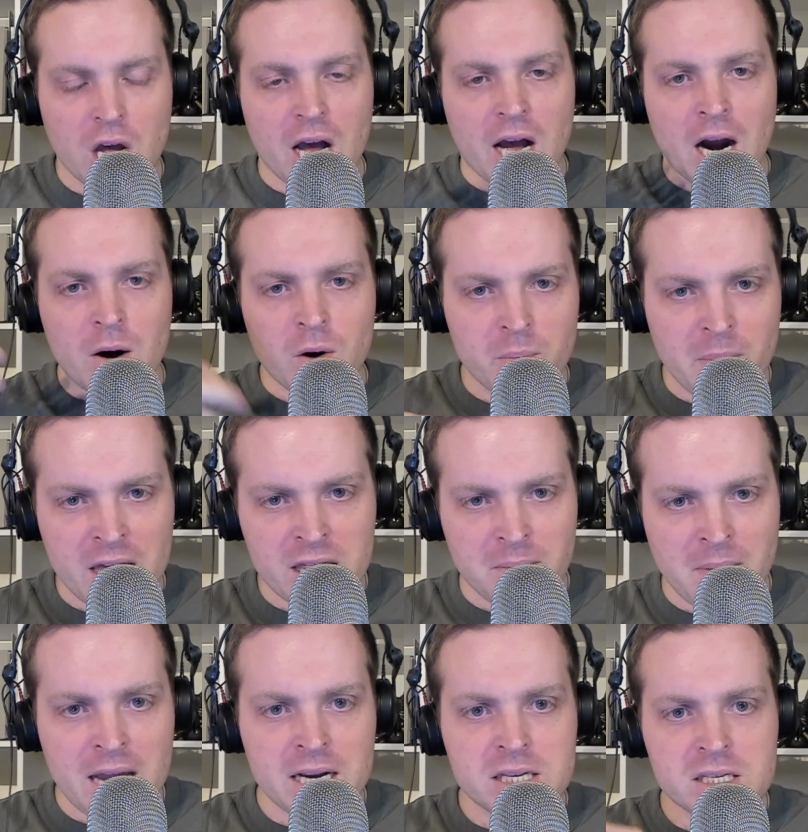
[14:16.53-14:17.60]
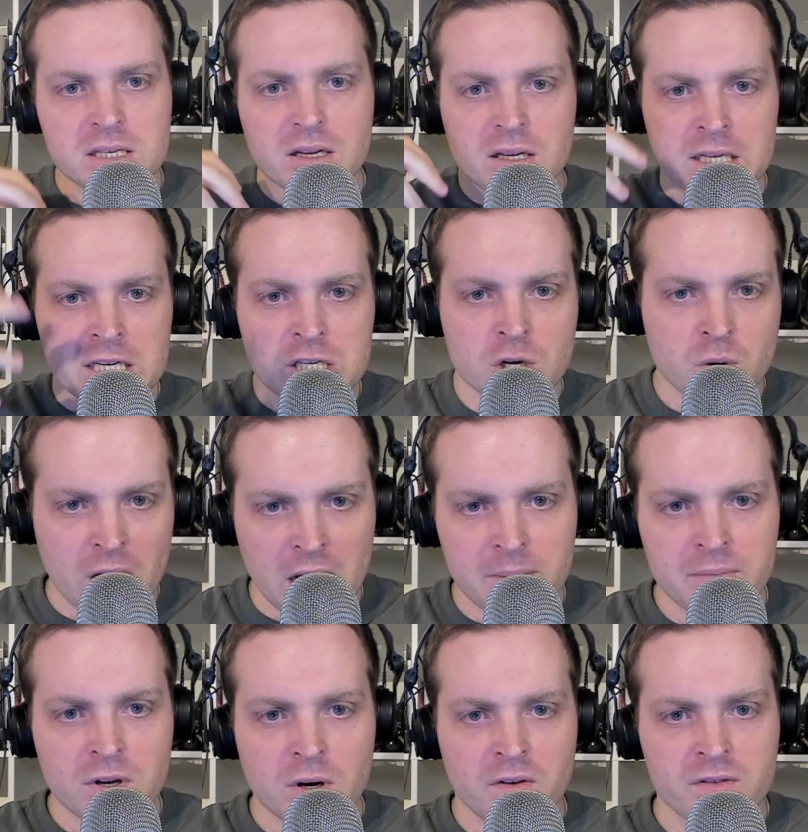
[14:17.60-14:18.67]
our mathematics describe
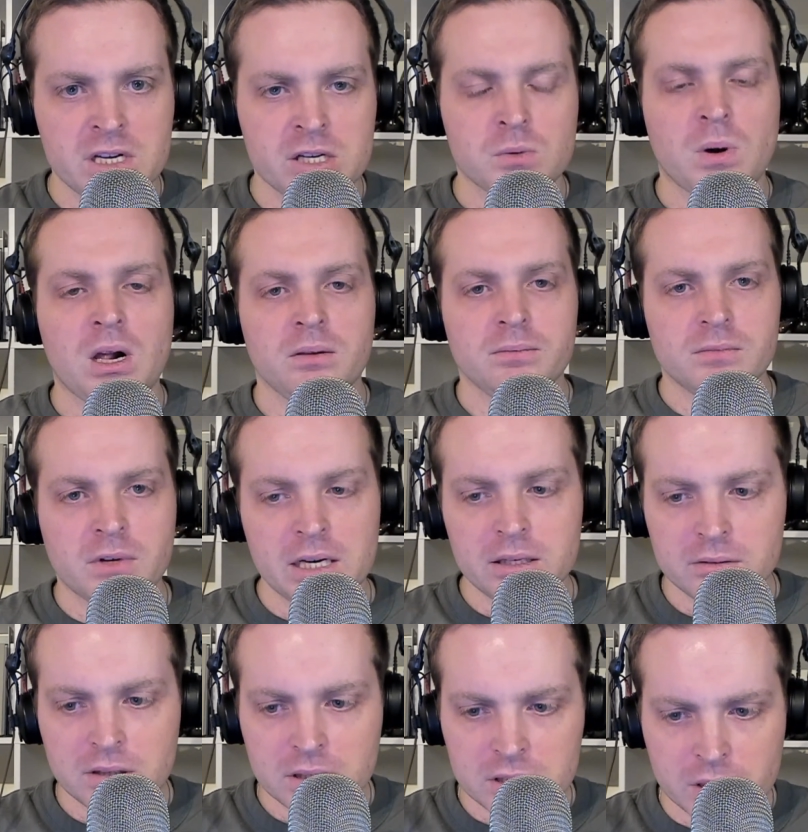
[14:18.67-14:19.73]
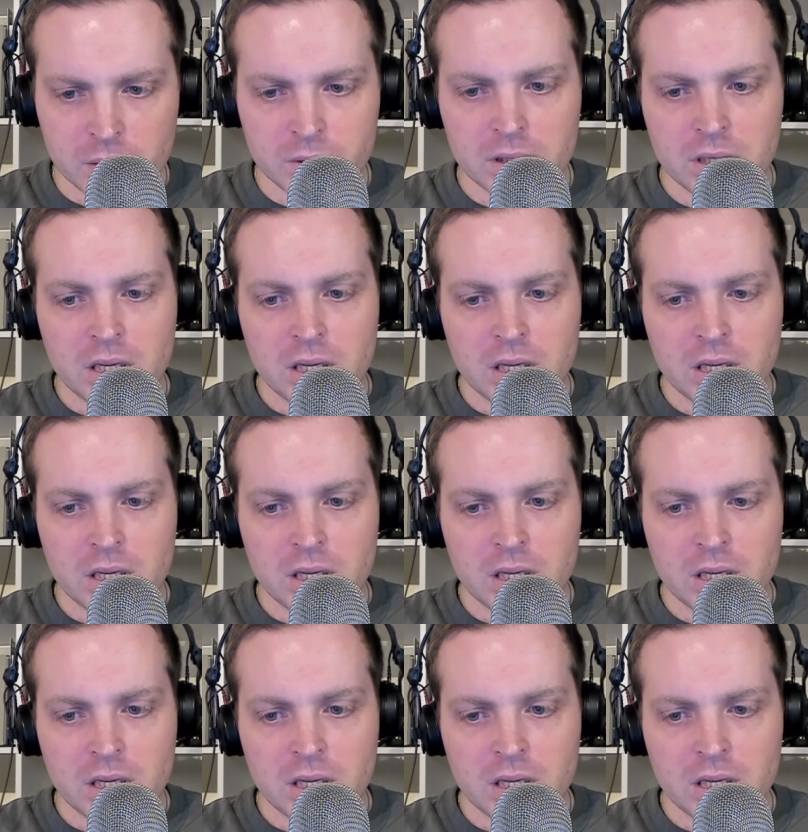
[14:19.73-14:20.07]
curves as well. So